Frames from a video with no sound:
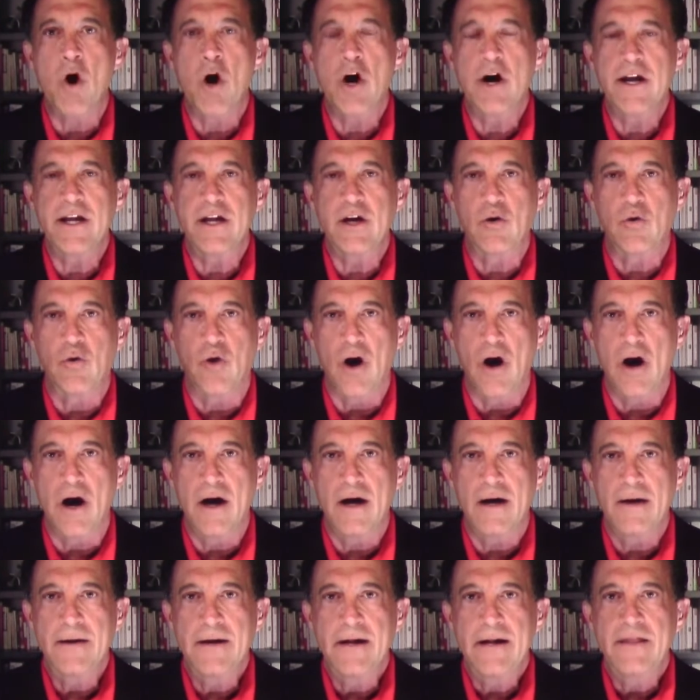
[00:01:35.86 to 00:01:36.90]
Mardi
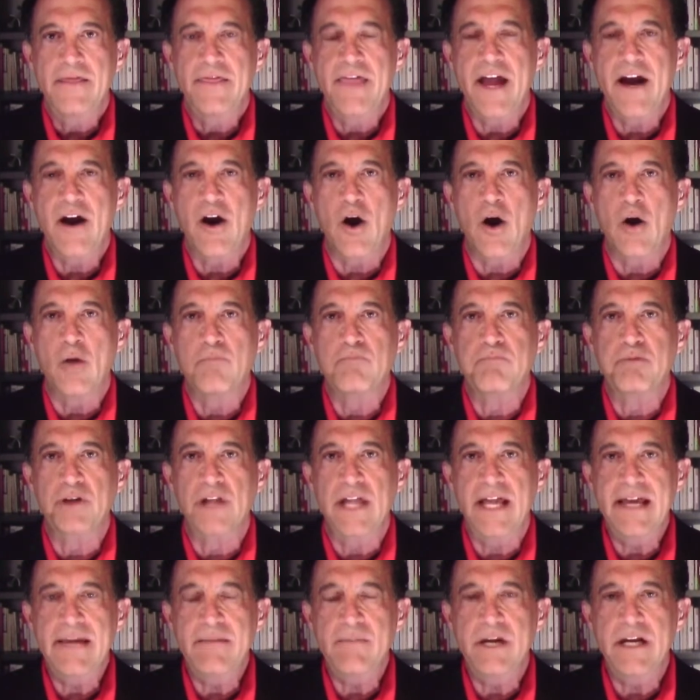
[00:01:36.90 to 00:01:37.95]
Gras, they are
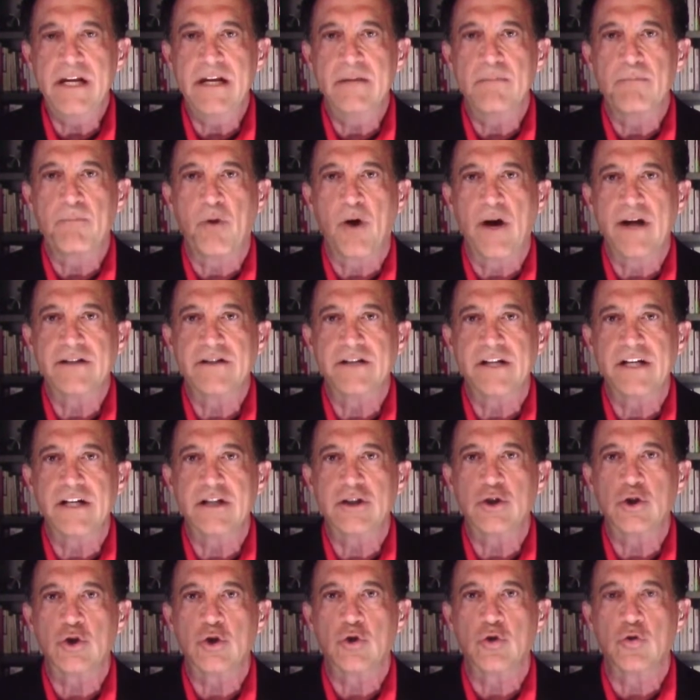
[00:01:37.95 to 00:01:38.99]
blaming
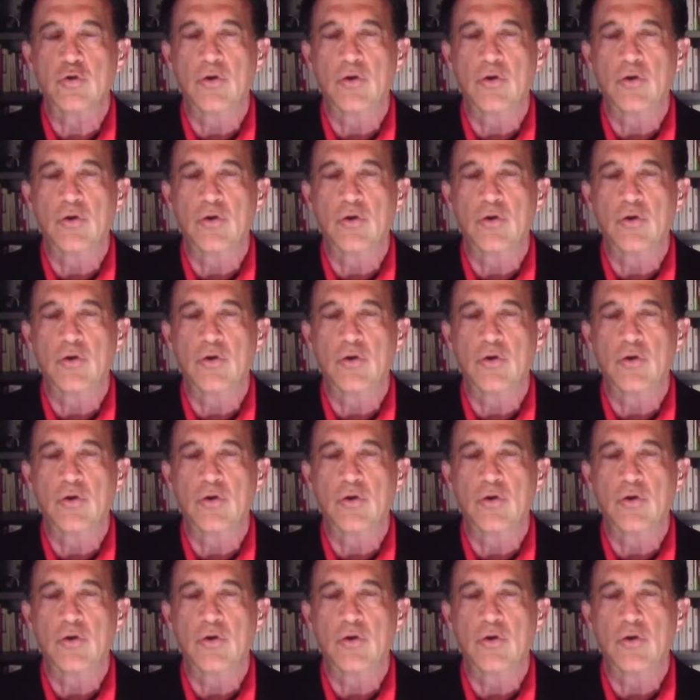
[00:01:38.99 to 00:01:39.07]
President